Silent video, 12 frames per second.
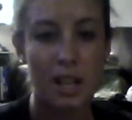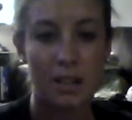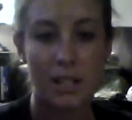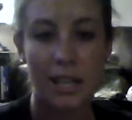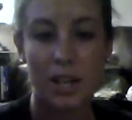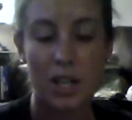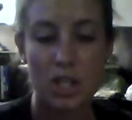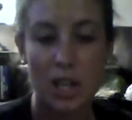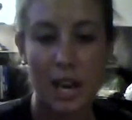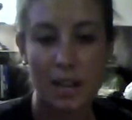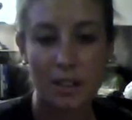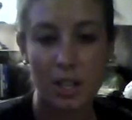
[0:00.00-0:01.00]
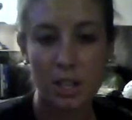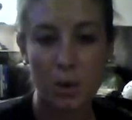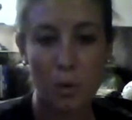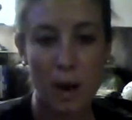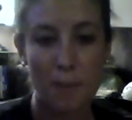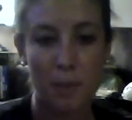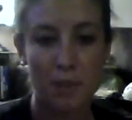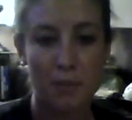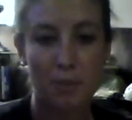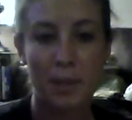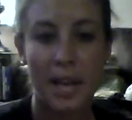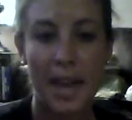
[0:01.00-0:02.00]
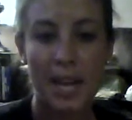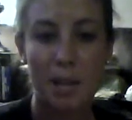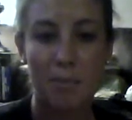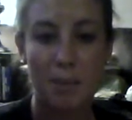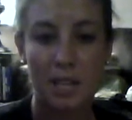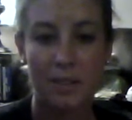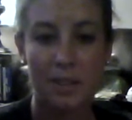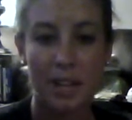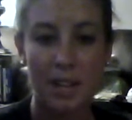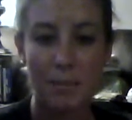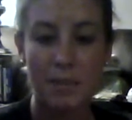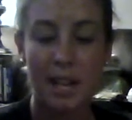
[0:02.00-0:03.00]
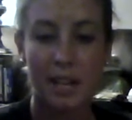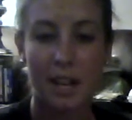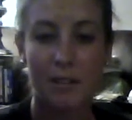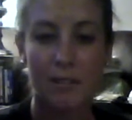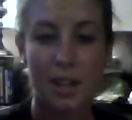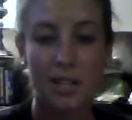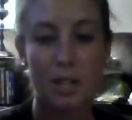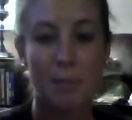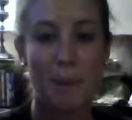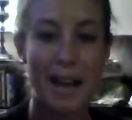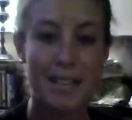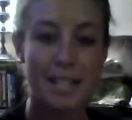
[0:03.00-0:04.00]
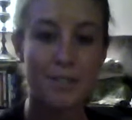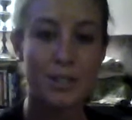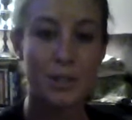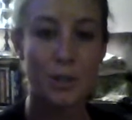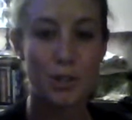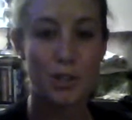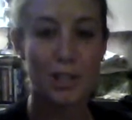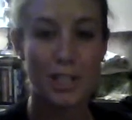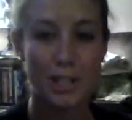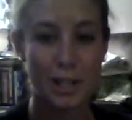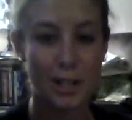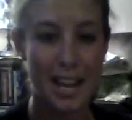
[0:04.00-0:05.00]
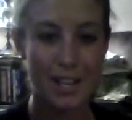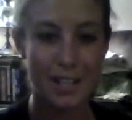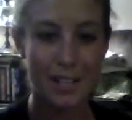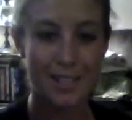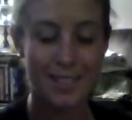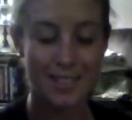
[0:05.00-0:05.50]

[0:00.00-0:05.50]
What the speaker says: Later in childhood, cooperative play can be developed and can foster positive social interaction.